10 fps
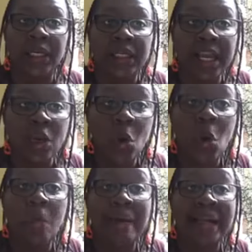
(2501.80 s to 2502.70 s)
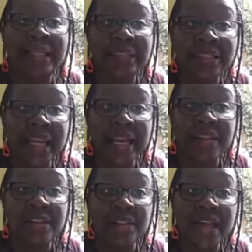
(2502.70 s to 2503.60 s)
they go by the
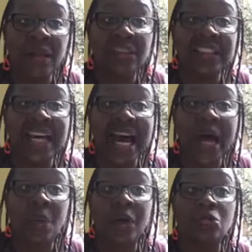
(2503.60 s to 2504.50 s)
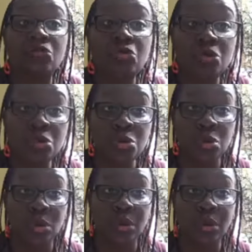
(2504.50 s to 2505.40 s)
10,000 hour
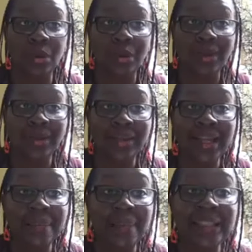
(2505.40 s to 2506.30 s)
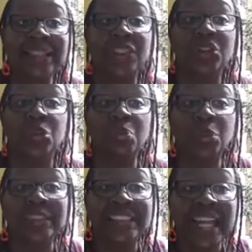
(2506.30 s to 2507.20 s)
rule. That means that you
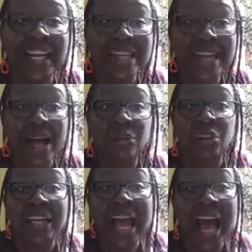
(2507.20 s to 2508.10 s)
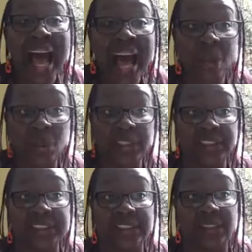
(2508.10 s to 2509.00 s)
put 10,000
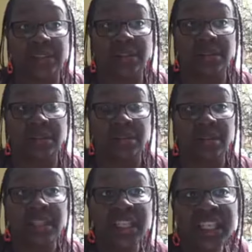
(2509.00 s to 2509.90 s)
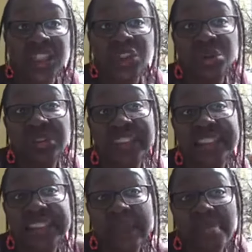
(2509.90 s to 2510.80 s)
hours into
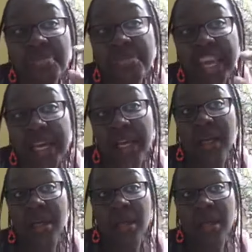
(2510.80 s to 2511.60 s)
something,